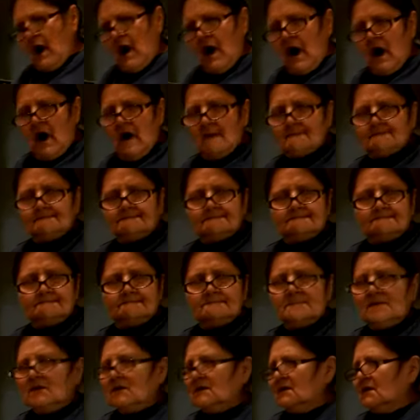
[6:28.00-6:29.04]
um,
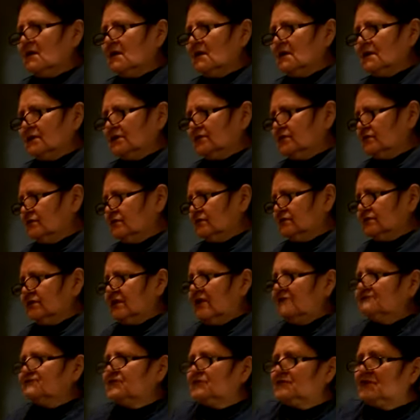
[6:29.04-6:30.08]

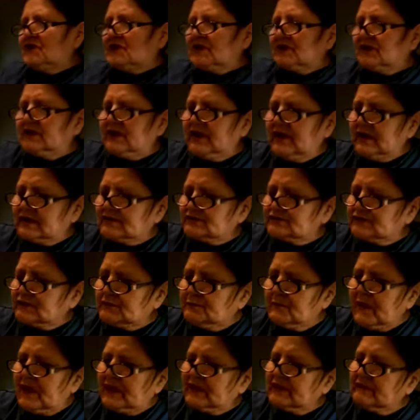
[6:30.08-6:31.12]
give him a kick to
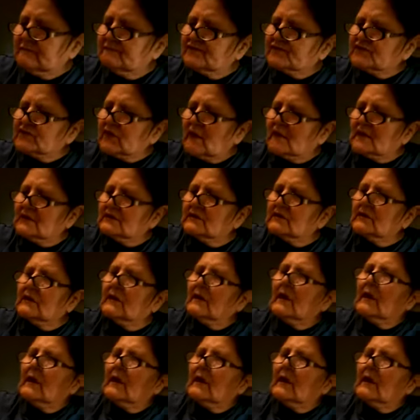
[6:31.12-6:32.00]
make him start